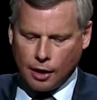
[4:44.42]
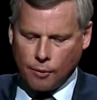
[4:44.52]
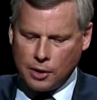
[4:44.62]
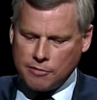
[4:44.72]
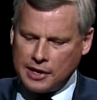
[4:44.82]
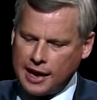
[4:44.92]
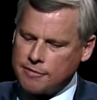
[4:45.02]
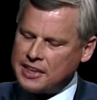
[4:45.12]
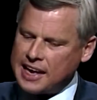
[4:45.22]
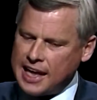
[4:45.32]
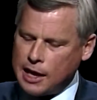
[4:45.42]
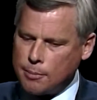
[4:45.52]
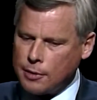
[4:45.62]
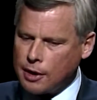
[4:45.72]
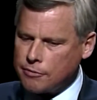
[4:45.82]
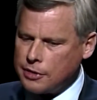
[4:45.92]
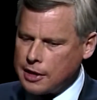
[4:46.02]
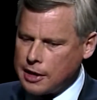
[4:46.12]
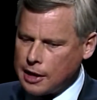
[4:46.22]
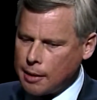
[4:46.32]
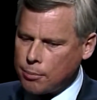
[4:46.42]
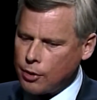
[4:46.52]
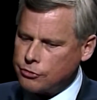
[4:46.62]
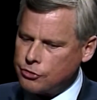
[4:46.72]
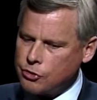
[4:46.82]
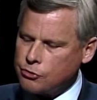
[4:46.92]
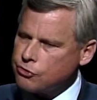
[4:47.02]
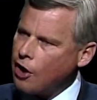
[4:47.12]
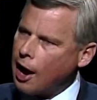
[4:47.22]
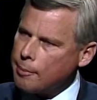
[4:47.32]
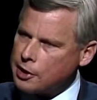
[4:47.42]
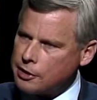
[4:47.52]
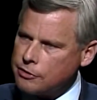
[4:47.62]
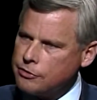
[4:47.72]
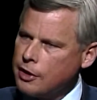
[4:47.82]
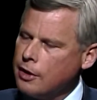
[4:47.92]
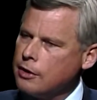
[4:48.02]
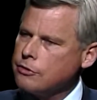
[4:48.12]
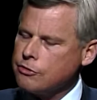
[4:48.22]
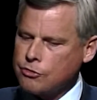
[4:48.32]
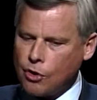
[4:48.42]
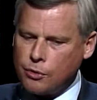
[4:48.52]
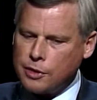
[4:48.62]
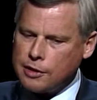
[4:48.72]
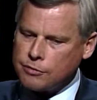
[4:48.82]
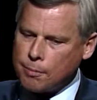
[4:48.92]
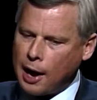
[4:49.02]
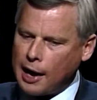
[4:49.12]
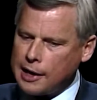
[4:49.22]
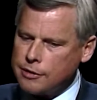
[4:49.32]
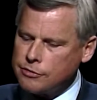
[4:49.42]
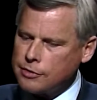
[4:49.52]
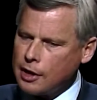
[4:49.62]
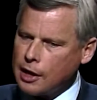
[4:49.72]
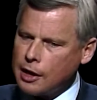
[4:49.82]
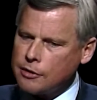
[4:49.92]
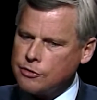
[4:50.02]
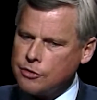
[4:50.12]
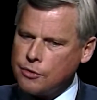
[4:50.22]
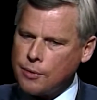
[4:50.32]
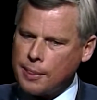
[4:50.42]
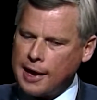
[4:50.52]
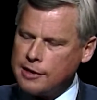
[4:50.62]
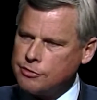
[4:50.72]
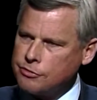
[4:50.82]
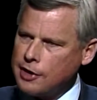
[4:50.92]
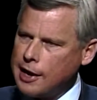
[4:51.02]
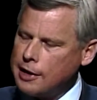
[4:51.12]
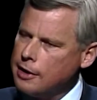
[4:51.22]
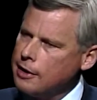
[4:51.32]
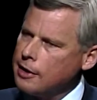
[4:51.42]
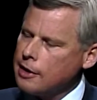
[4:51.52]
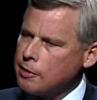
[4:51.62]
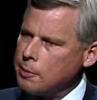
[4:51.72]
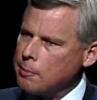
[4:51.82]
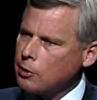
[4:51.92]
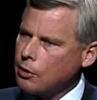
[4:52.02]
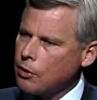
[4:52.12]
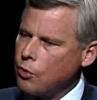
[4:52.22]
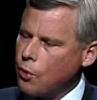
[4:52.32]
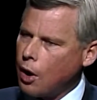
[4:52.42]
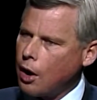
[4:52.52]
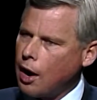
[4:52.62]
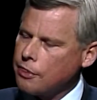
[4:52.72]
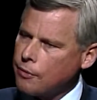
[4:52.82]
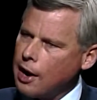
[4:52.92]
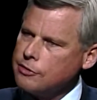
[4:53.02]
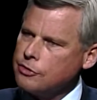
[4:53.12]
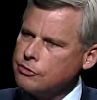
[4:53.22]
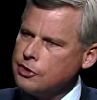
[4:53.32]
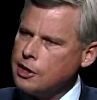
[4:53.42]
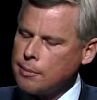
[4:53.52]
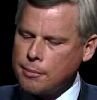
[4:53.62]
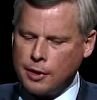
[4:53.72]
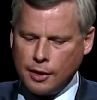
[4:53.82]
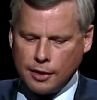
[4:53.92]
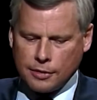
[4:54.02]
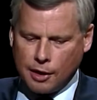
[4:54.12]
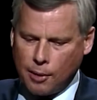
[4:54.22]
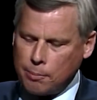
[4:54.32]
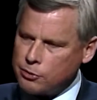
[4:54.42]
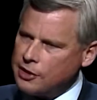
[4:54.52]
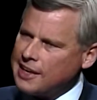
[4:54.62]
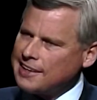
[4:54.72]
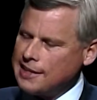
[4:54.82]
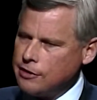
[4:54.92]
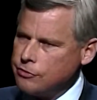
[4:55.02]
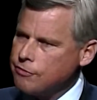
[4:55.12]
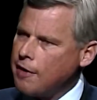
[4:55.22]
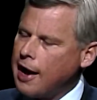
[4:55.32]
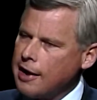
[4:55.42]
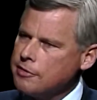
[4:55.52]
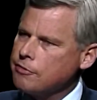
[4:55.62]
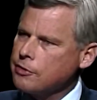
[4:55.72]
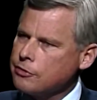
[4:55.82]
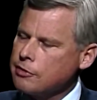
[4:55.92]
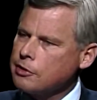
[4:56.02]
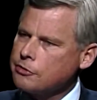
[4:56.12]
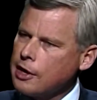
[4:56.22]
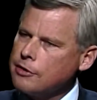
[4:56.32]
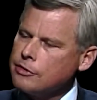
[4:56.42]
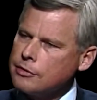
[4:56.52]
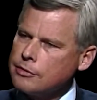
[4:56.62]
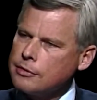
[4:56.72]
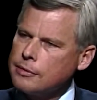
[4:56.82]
We even have the name of the person whose job it is to show these bodies to the heads of state and the people who are authorized to see them. They represent at least 5 different civilizations.